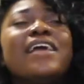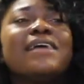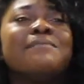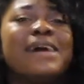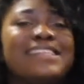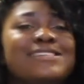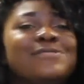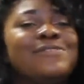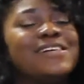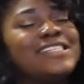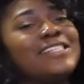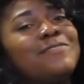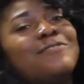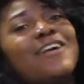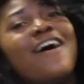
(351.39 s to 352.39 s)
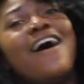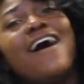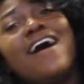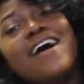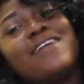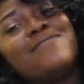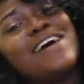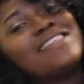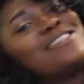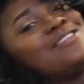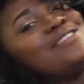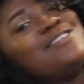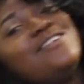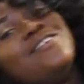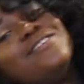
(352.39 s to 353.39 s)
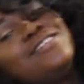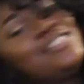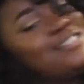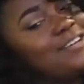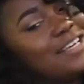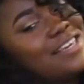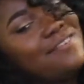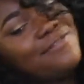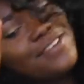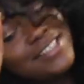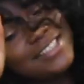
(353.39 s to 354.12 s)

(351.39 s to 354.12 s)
about to worship God, about to, you know, shucky for